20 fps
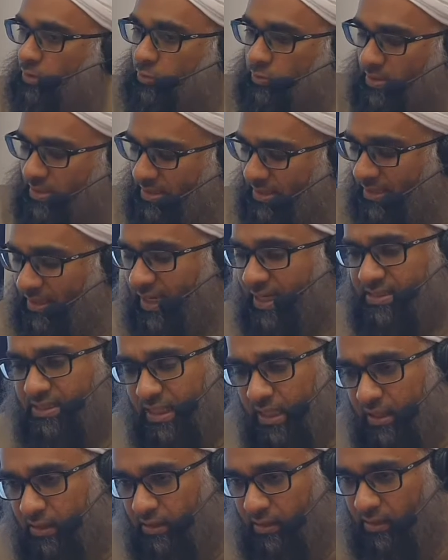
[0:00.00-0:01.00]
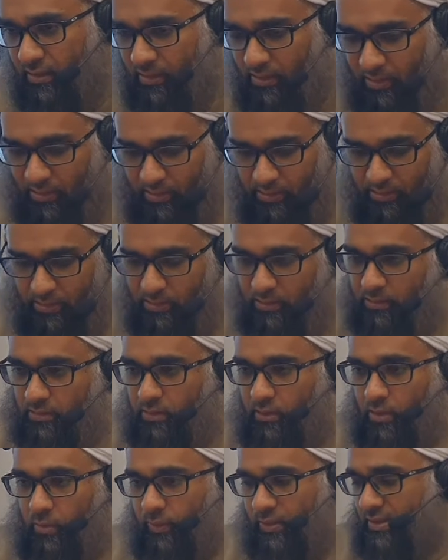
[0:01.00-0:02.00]
So zina is clear.
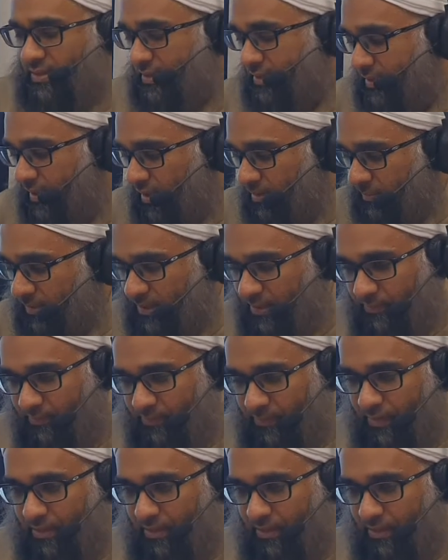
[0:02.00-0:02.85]
What does zina mean?